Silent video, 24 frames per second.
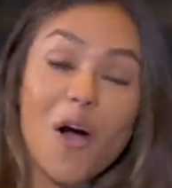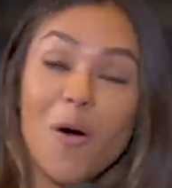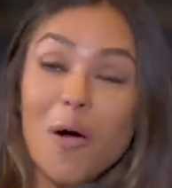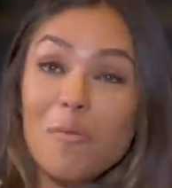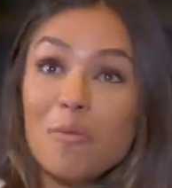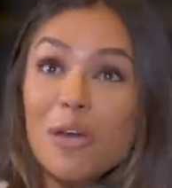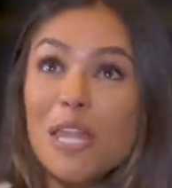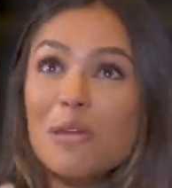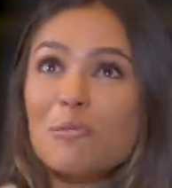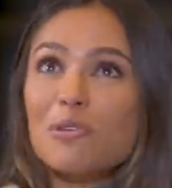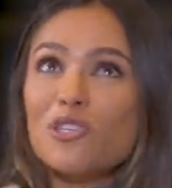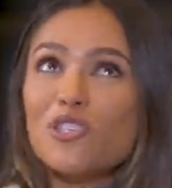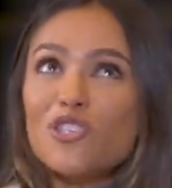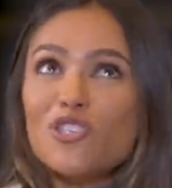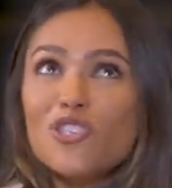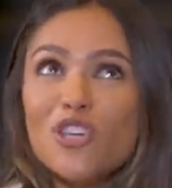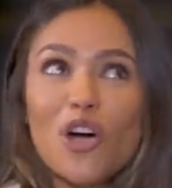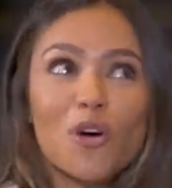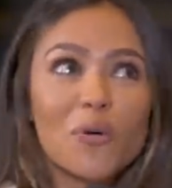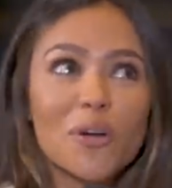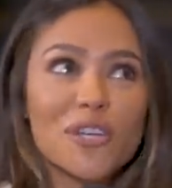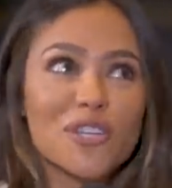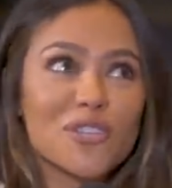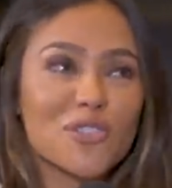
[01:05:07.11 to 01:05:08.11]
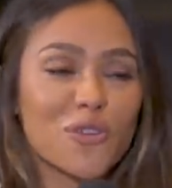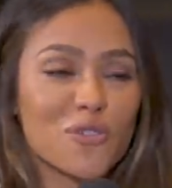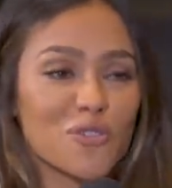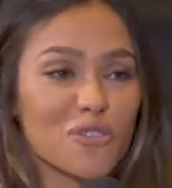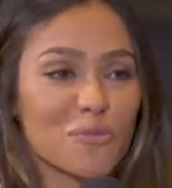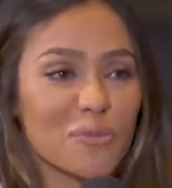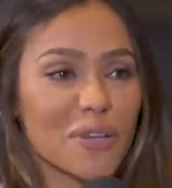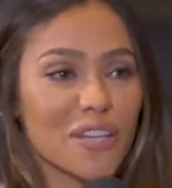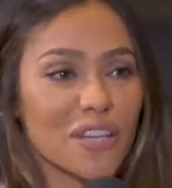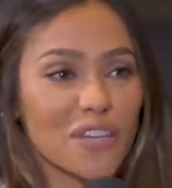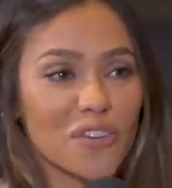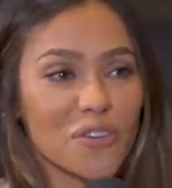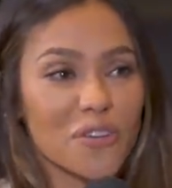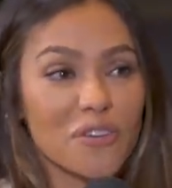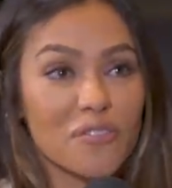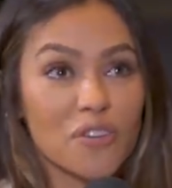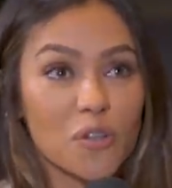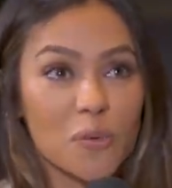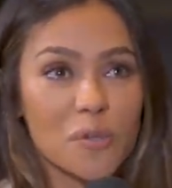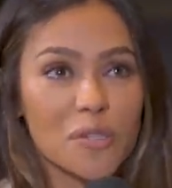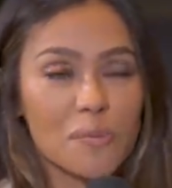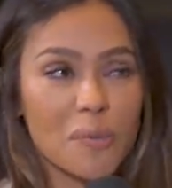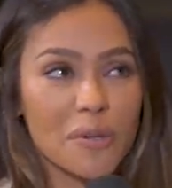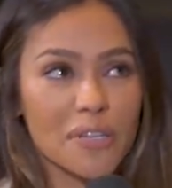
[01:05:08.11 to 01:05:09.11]
Oh, you're I'm going to be so into social media. You don't even
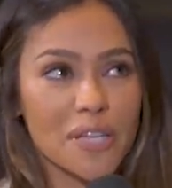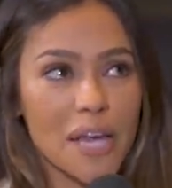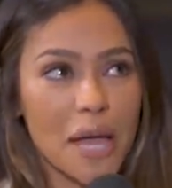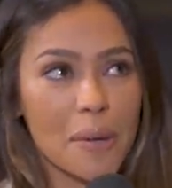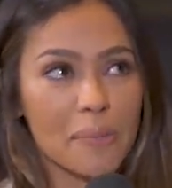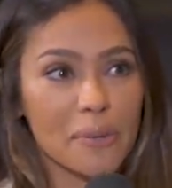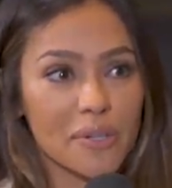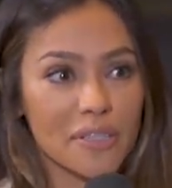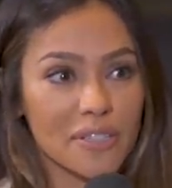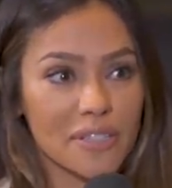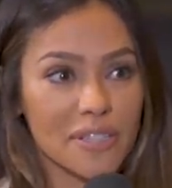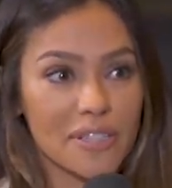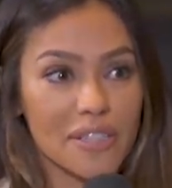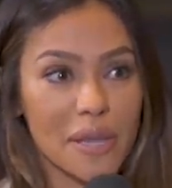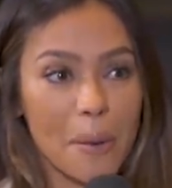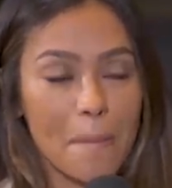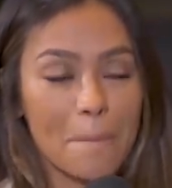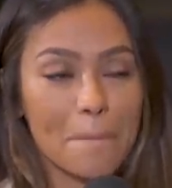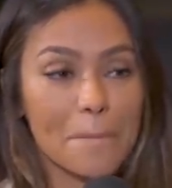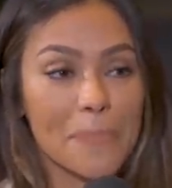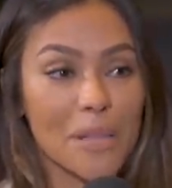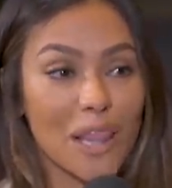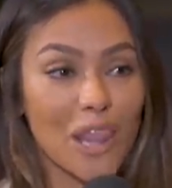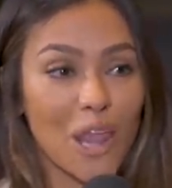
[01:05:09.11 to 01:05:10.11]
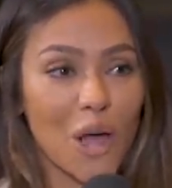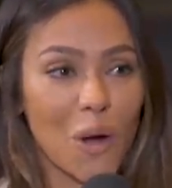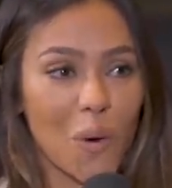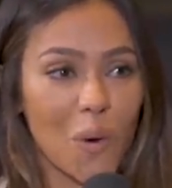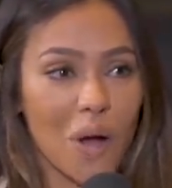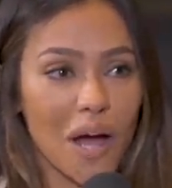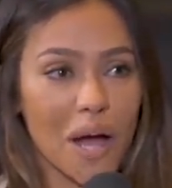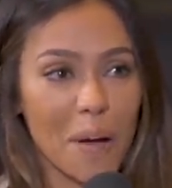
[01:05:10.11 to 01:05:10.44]
know what's about to happen. It's going to blow